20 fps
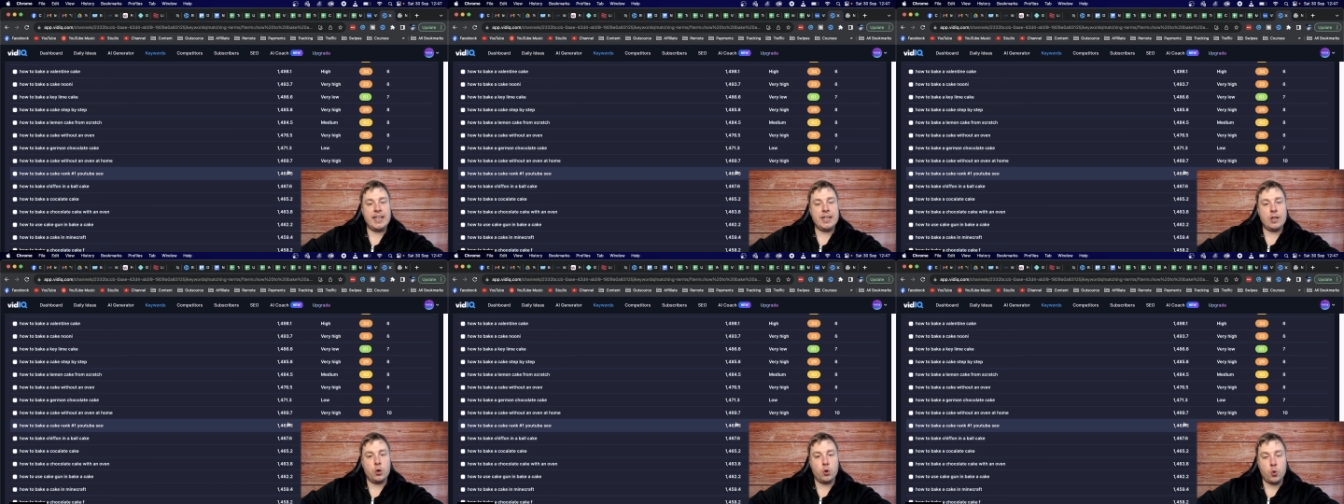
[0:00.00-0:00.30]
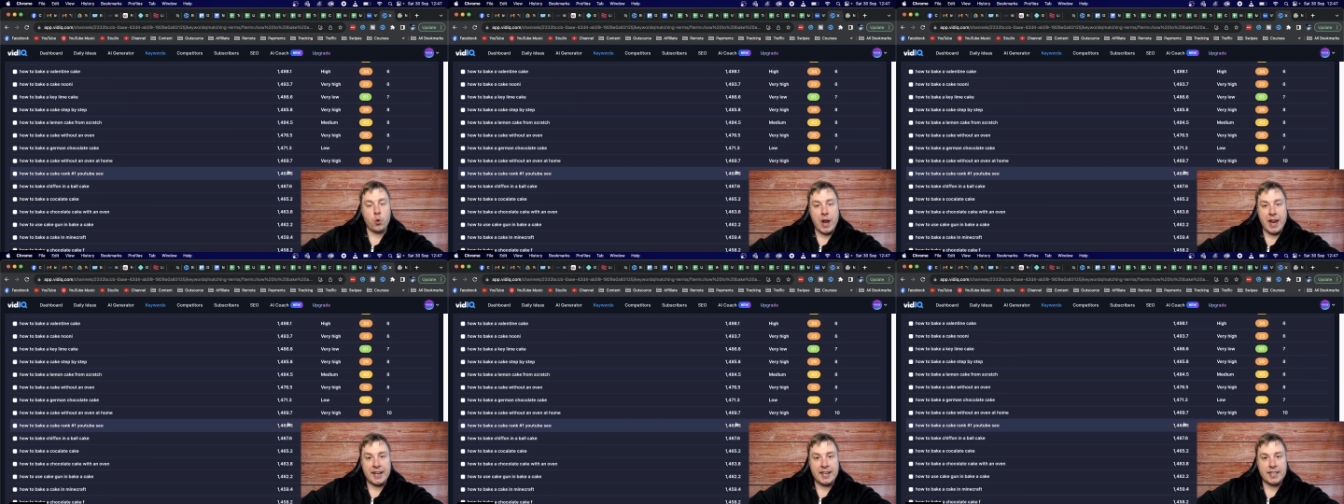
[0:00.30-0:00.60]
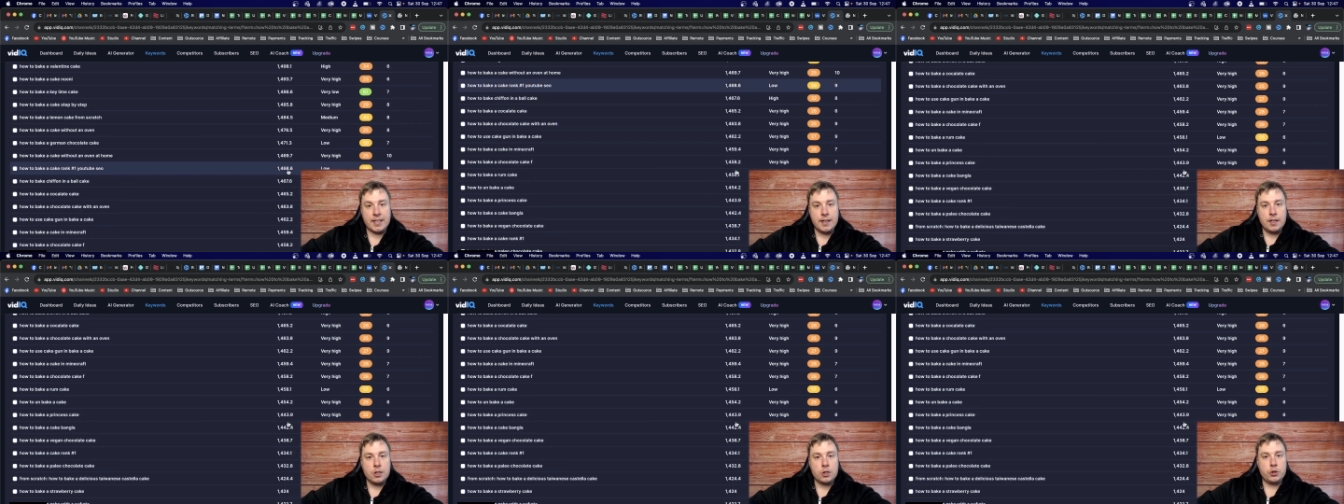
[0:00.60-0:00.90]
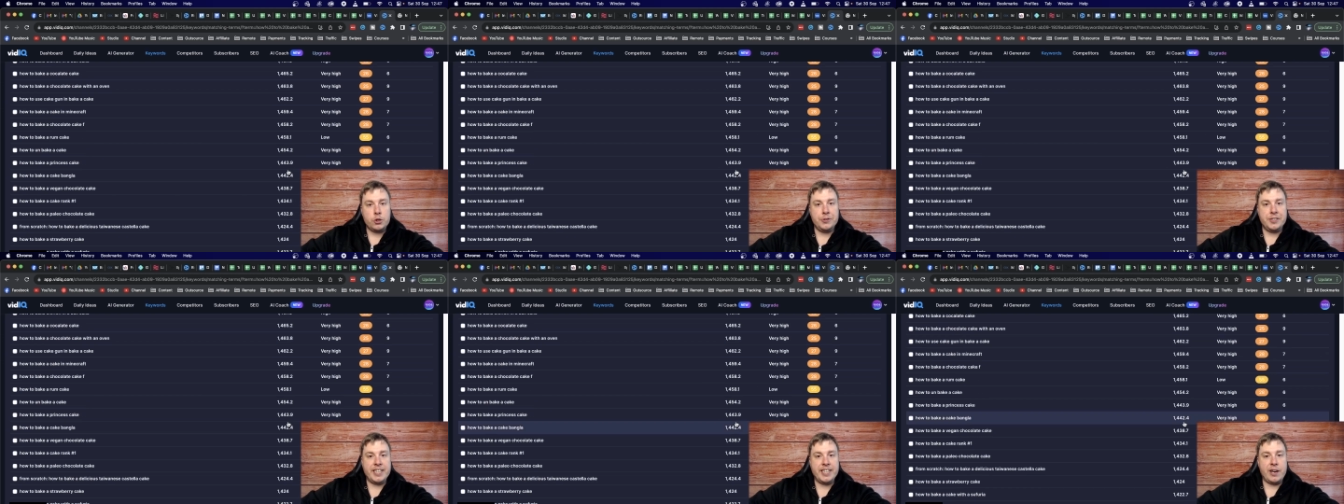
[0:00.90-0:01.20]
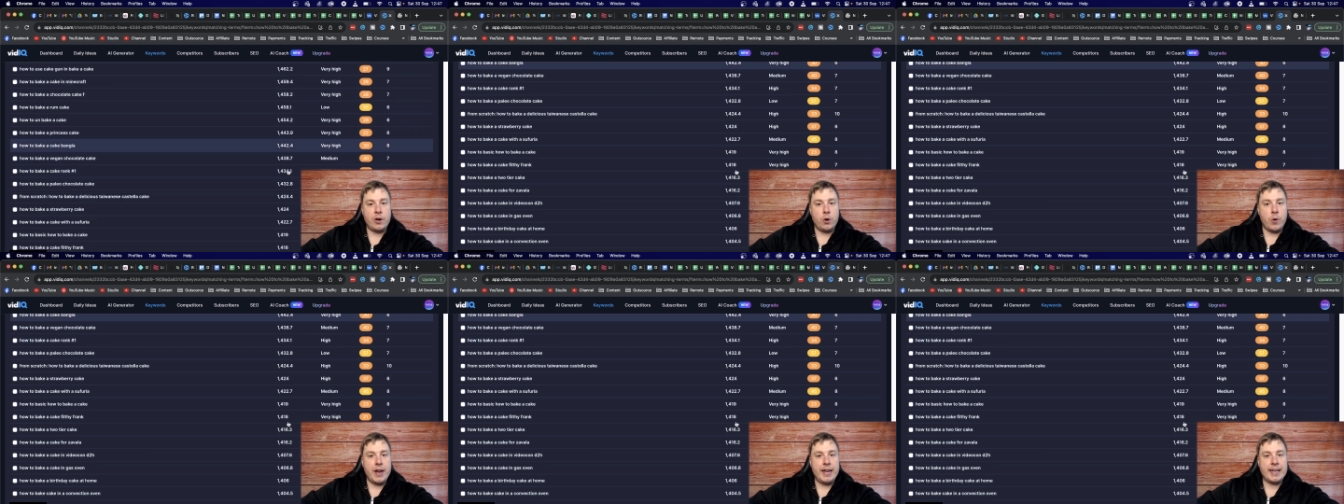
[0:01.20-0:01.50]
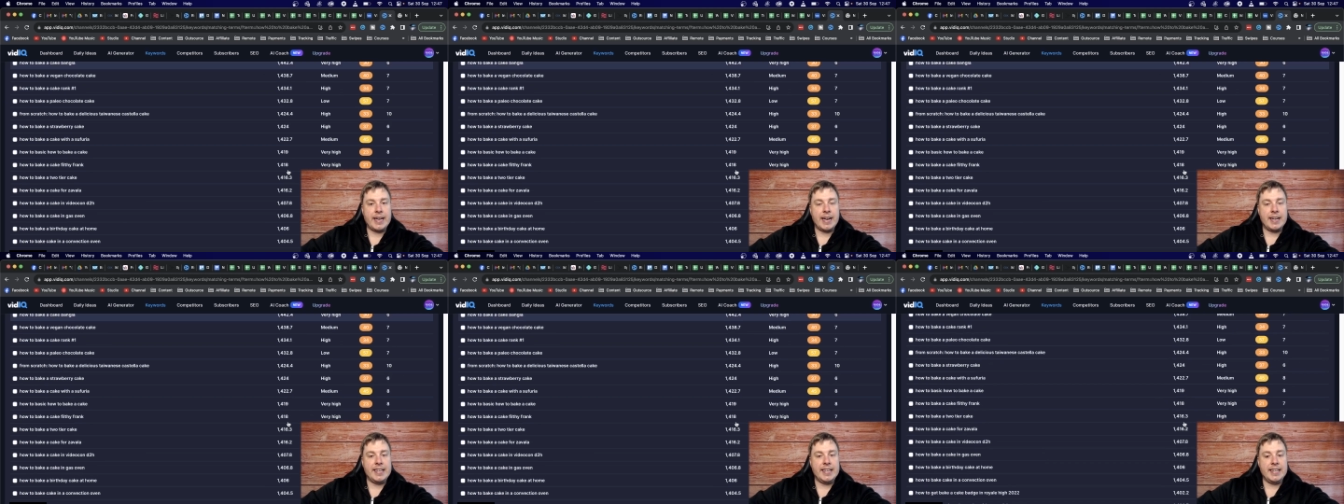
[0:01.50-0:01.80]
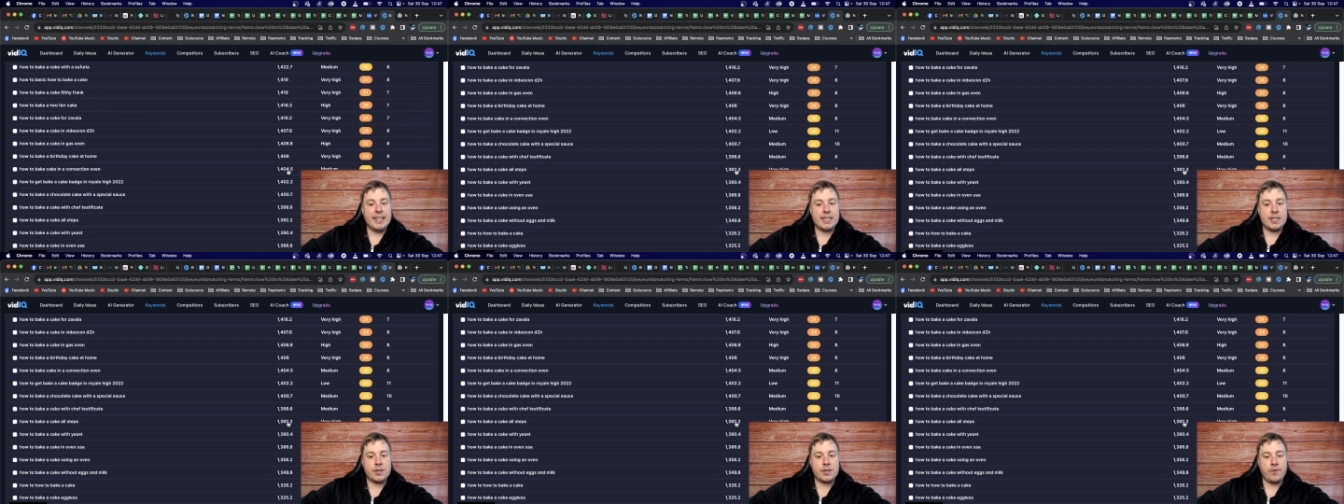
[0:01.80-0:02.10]
great to generate
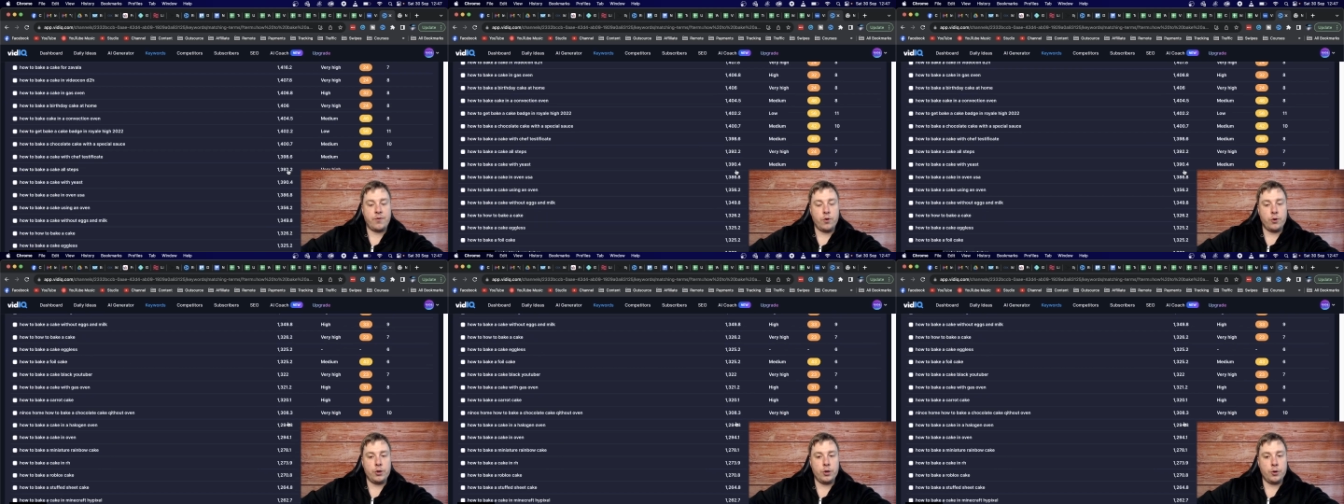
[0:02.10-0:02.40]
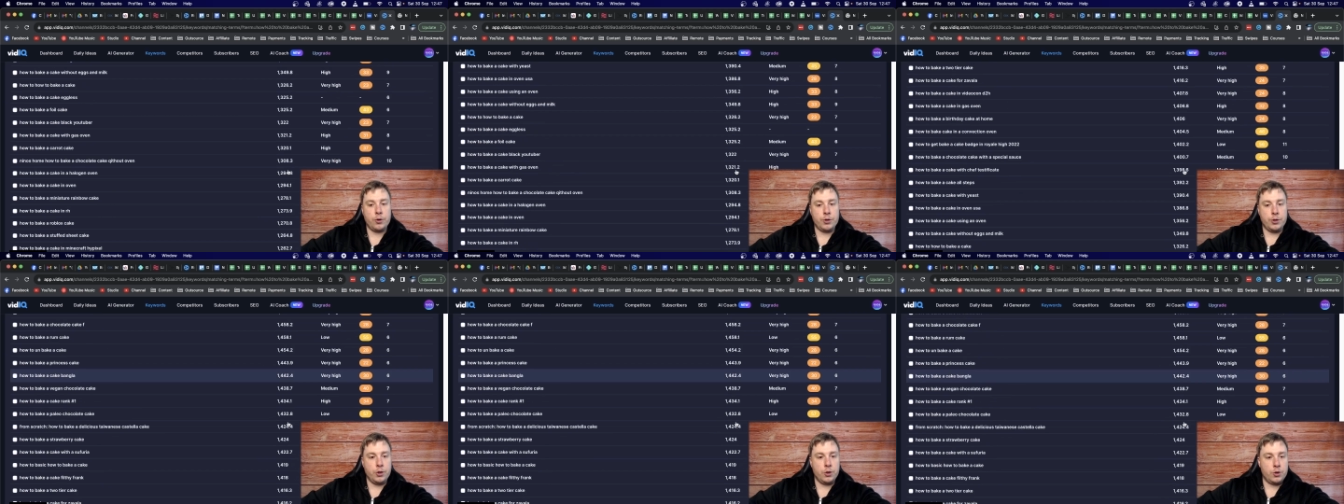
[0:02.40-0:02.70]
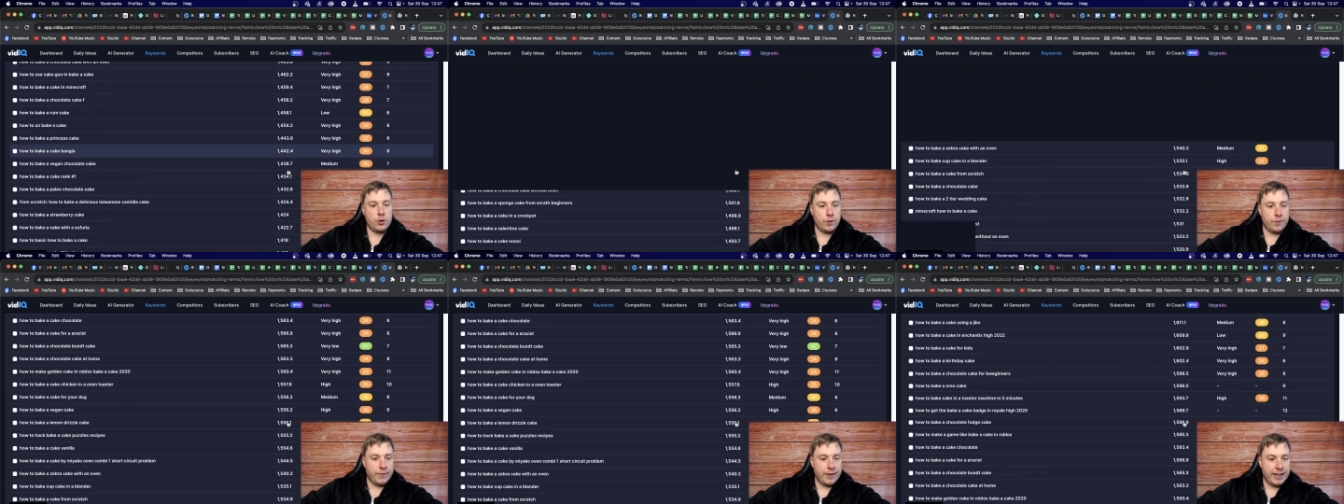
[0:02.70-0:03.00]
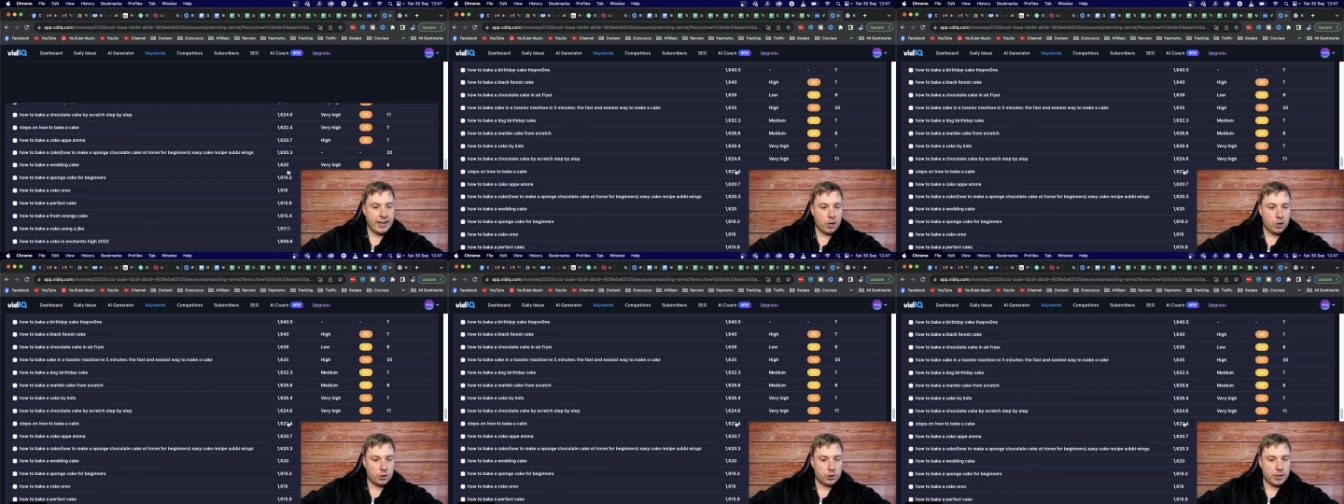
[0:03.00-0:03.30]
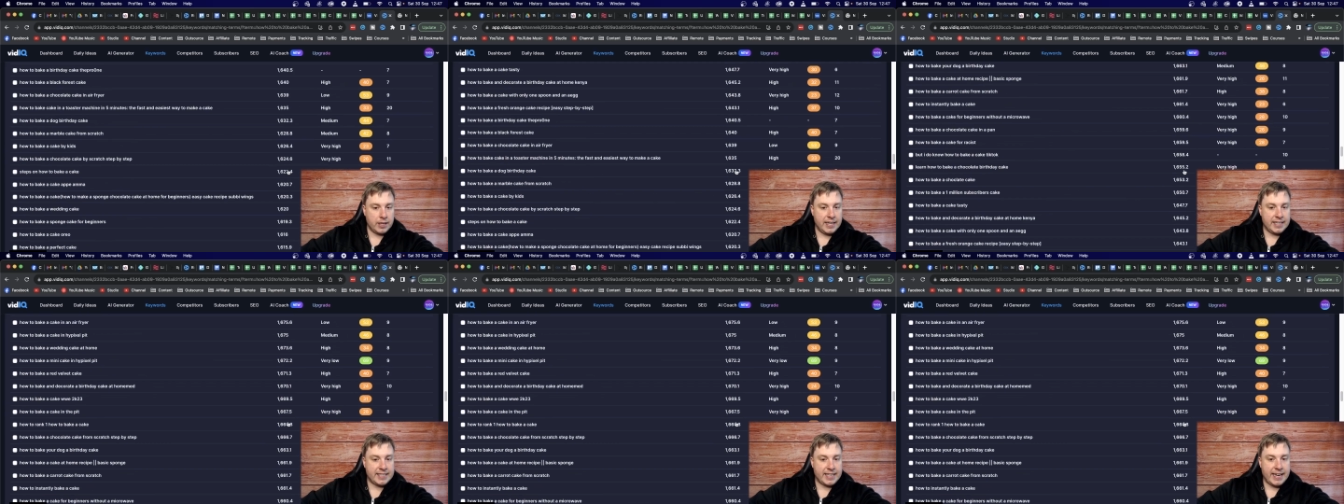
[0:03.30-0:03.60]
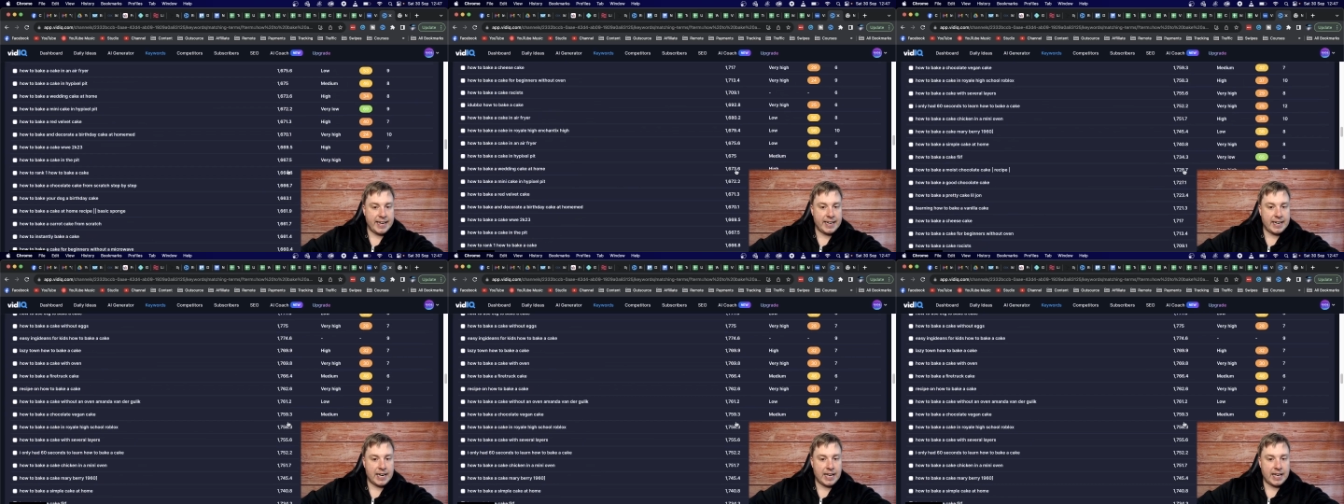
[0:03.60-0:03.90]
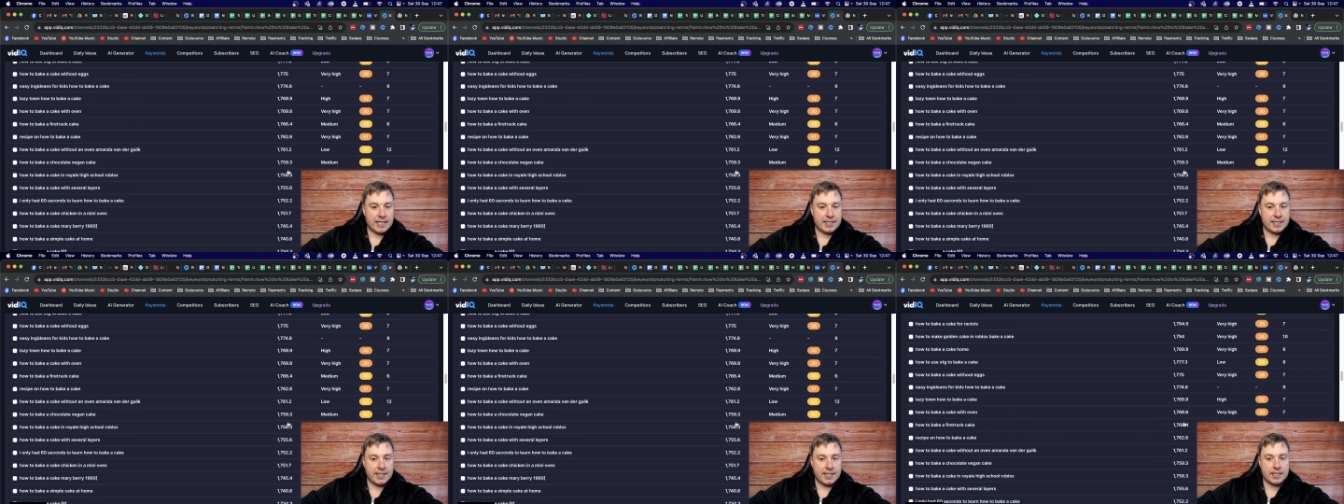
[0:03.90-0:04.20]
ideas for your YouTube videos. So let's
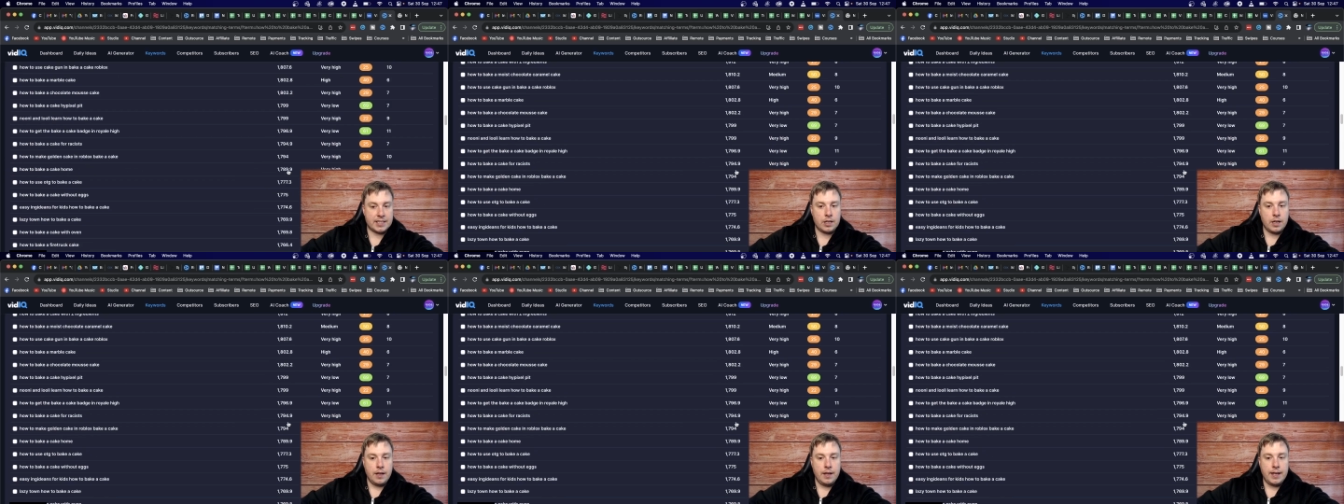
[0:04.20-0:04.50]
analyze this